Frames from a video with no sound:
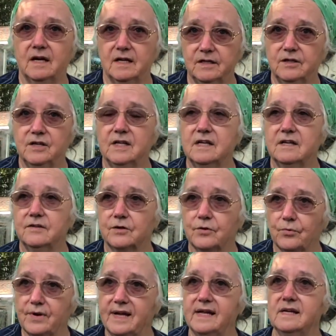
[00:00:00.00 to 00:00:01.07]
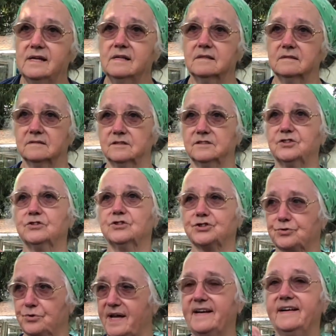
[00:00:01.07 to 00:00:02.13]
Yeah, you need the green
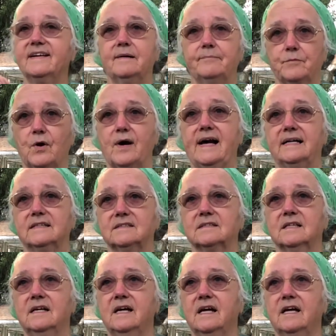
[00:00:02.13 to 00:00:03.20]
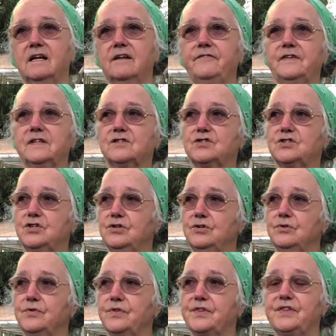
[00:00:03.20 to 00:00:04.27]
shredded up grass, and if it's
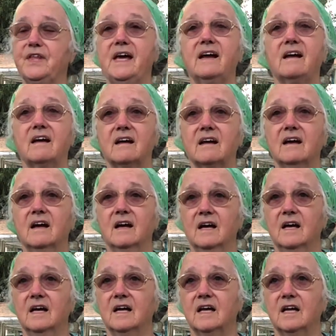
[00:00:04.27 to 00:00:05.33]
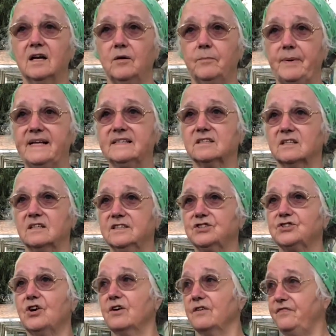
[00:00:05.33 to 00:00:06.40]
too thick, it'll basically
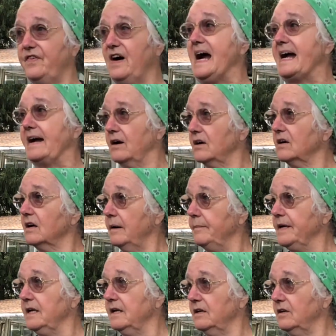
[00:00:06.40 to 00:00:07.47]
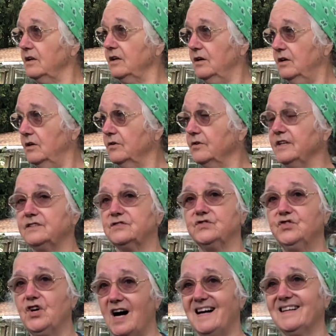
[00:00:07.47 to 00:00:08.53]
start a fire. I mean, you know, it's
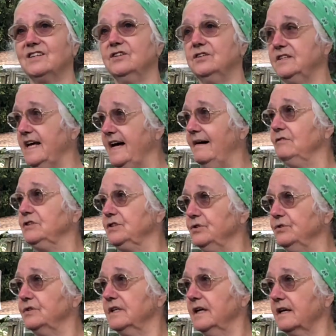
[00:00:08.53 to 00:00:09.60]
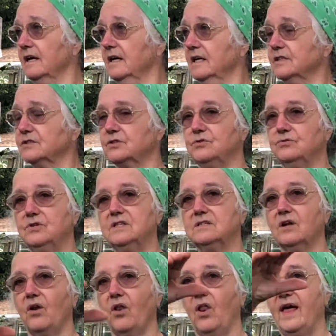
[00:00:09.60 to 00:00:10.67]
not good to have it too thick. So you need to
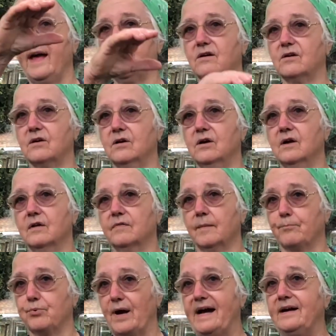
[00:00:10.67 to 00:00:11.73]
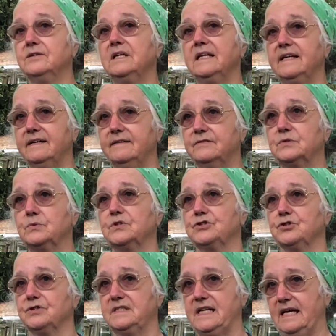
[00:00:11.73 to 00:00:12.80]
layer the brown leaves, which
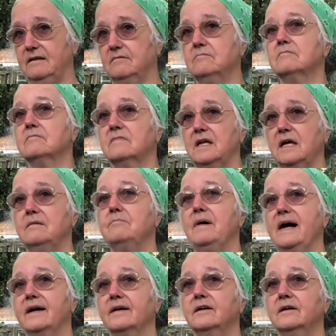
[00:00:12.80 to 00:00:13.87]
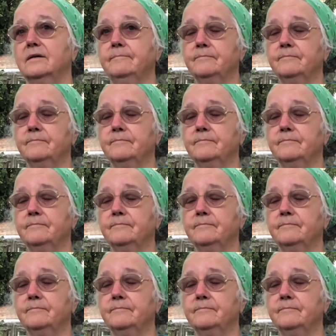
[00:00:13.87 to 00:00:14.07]
are dead matter,